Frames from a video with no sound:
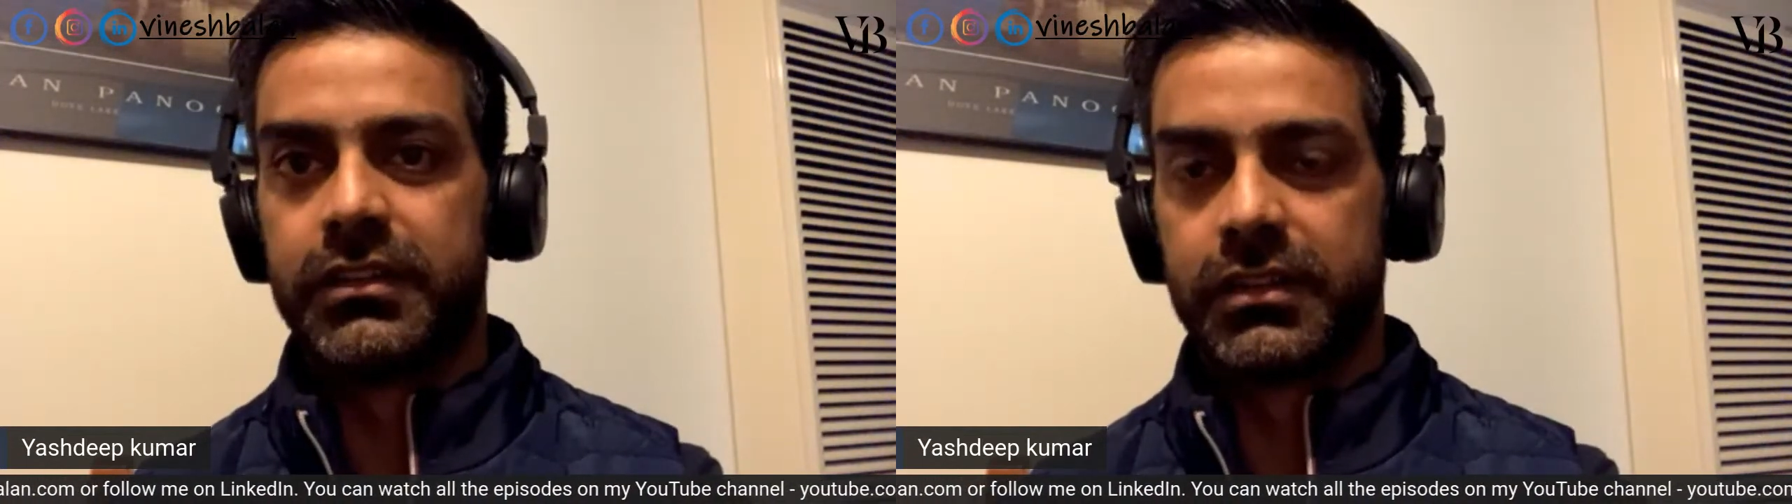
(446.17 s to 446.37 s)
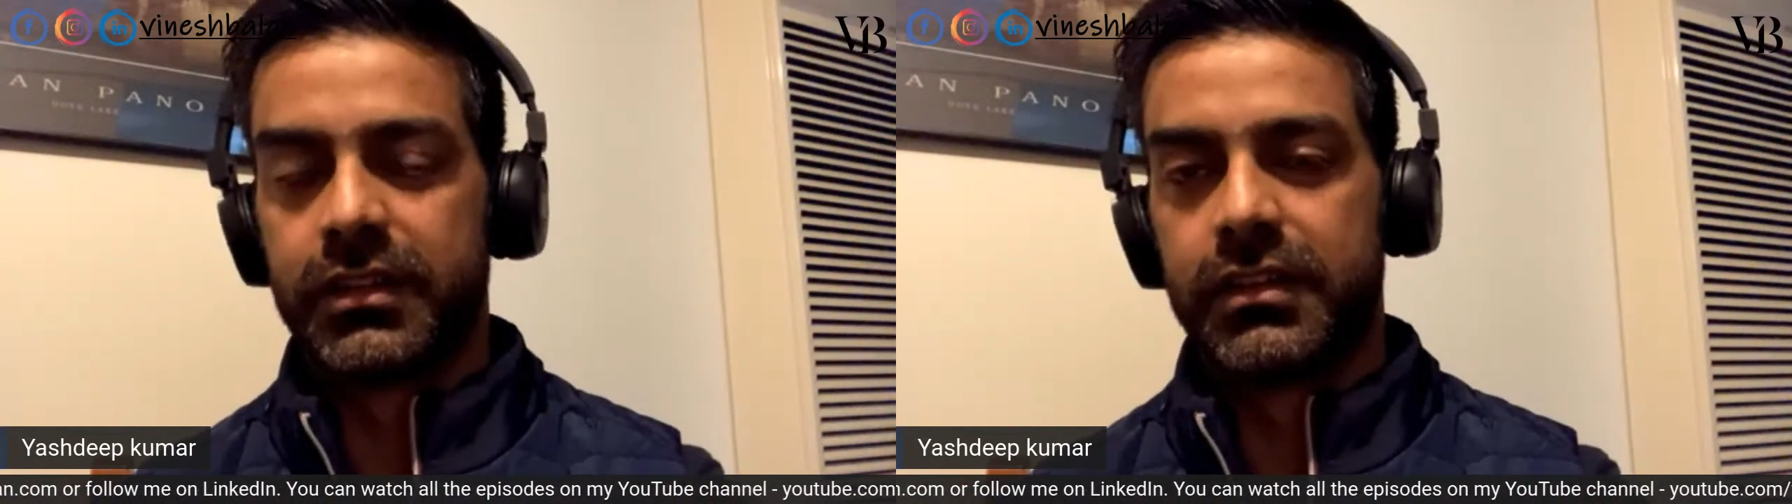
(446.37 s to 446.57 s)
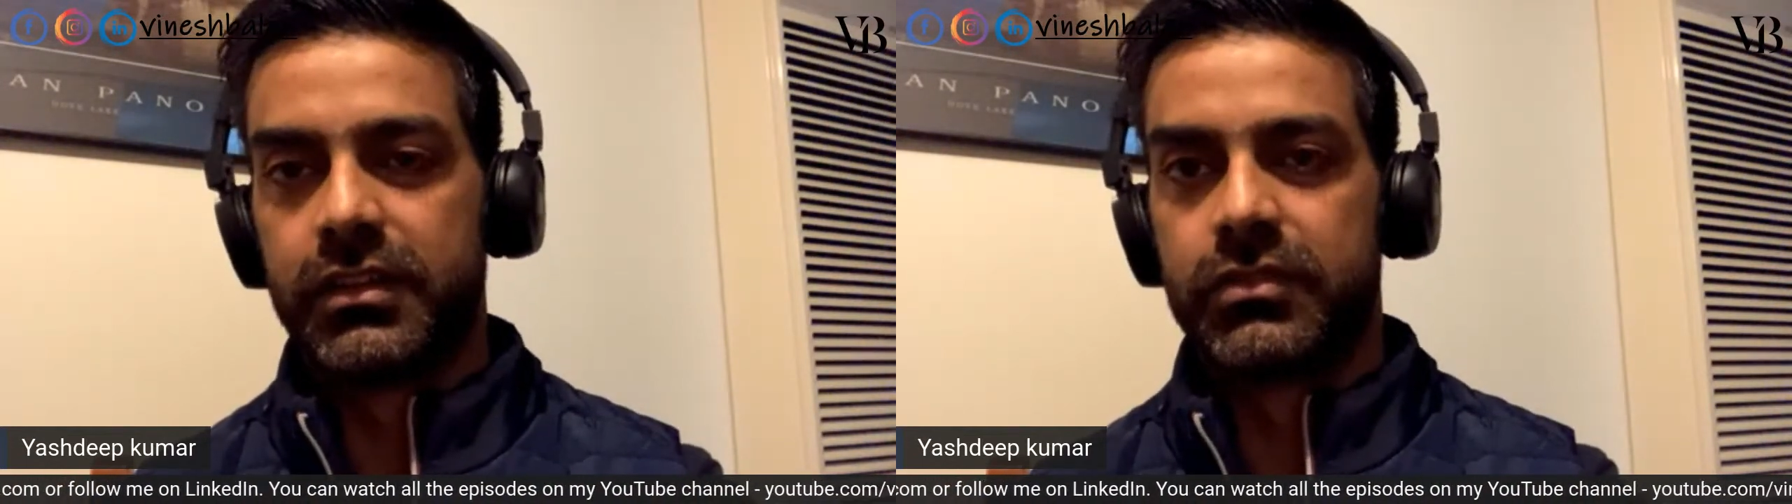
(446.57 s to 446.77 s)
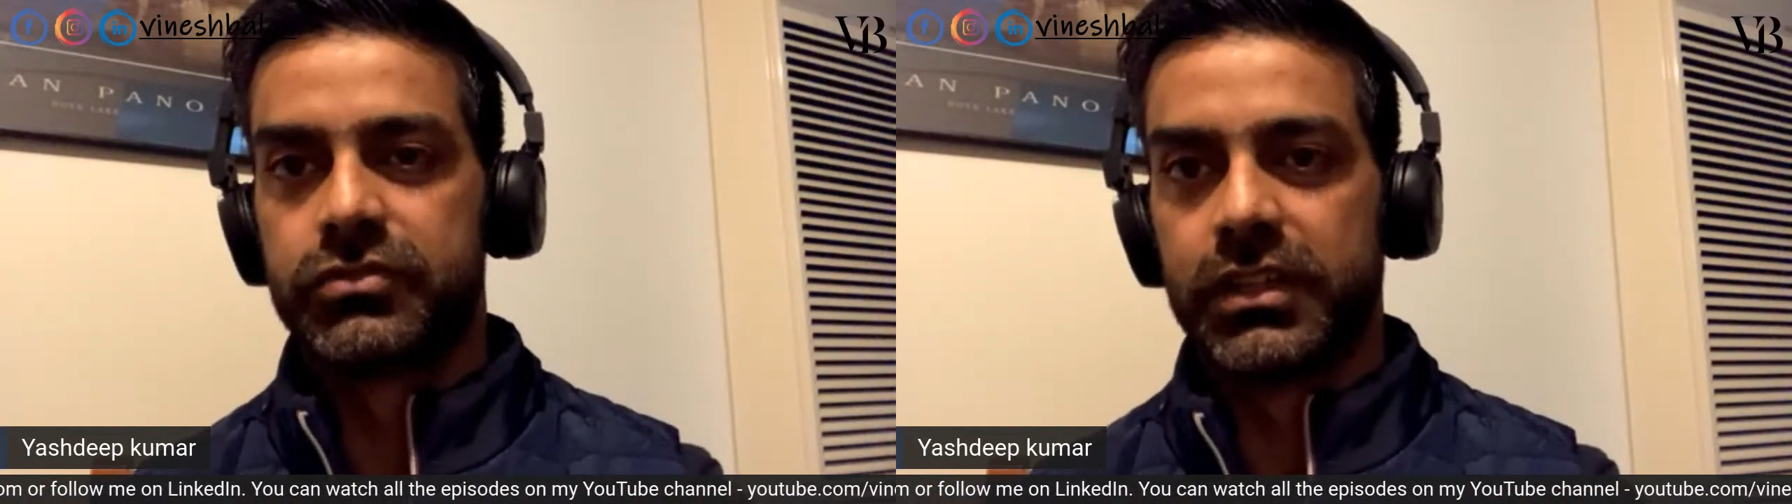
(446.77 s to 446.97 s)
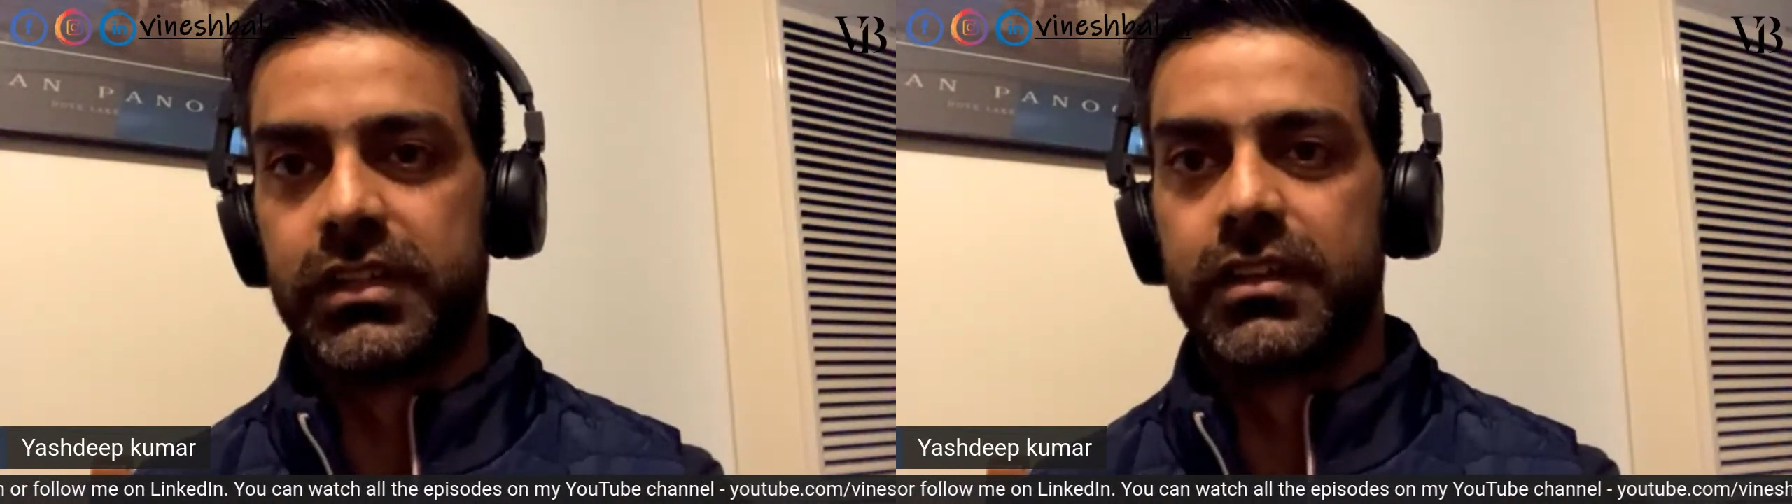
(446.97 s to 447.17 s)
landed here
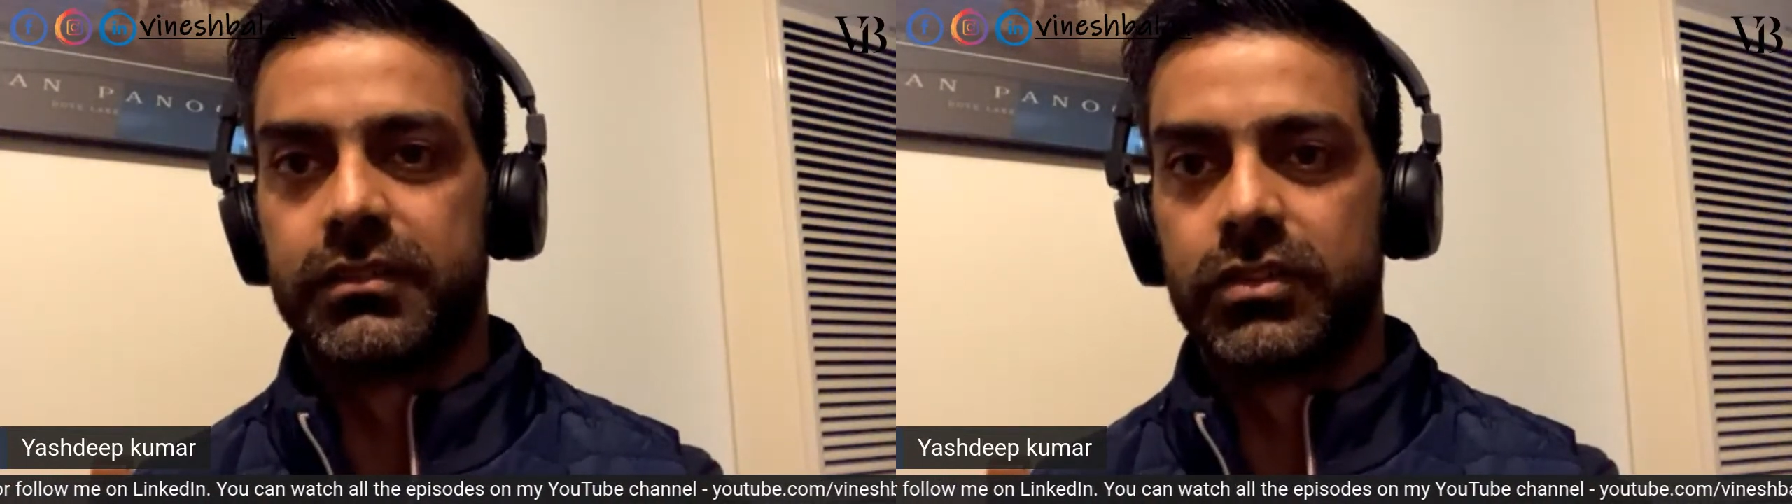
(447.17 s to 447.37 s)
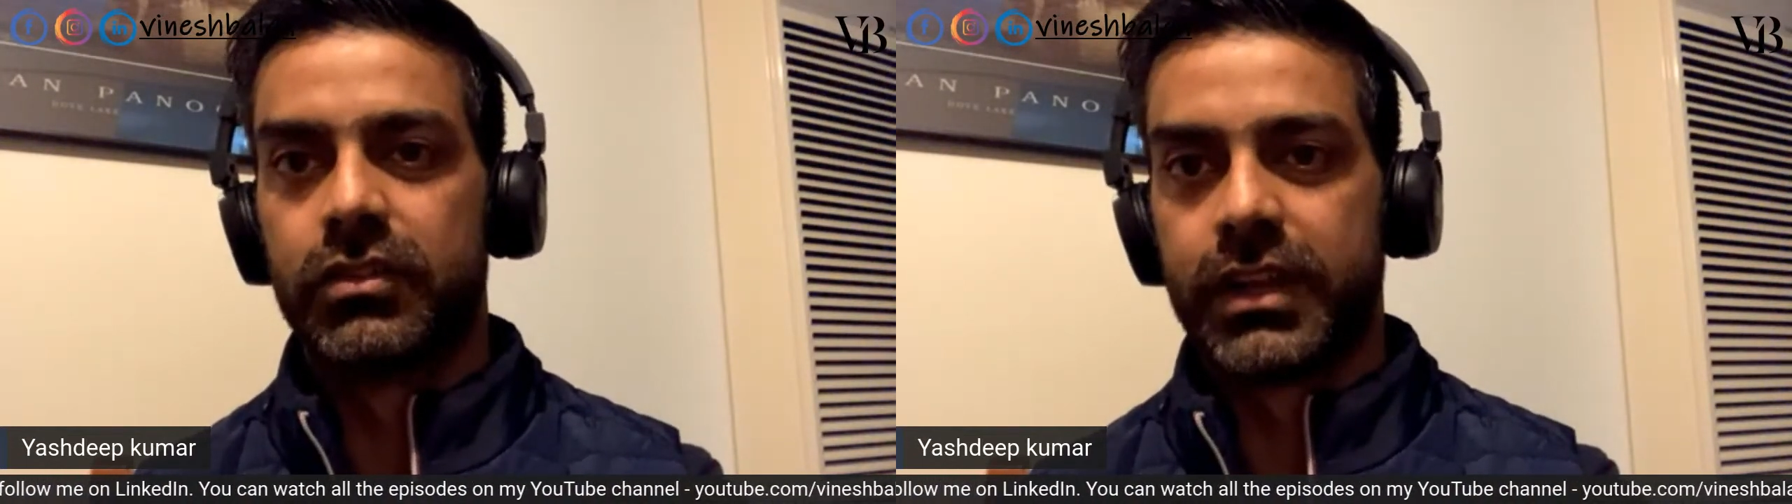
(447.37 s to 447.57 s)
in Australia.